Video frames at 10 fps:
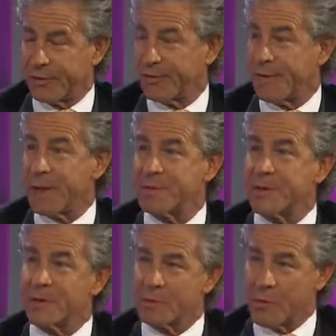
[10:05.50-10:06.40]
the stem
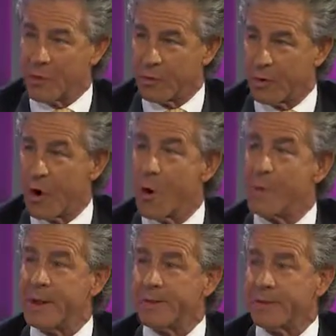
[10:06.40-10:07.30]
cells will
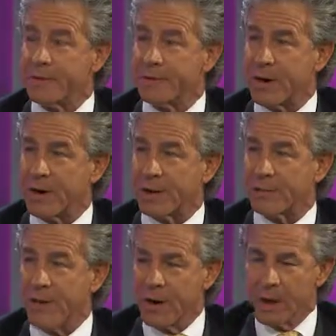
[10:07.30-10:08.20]
home into those
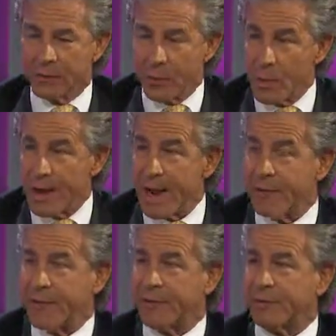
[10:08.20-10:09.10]
areas. So we
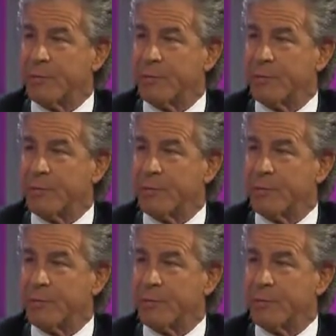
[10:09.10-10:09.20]
have this